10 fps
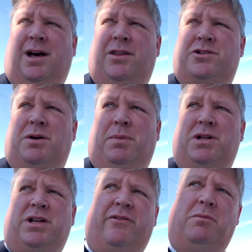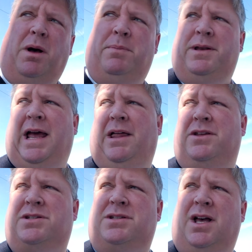uh, there's a bunch of them up and down
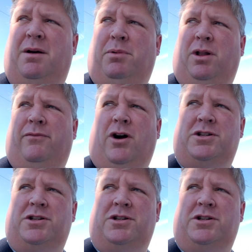this uh, boulevard.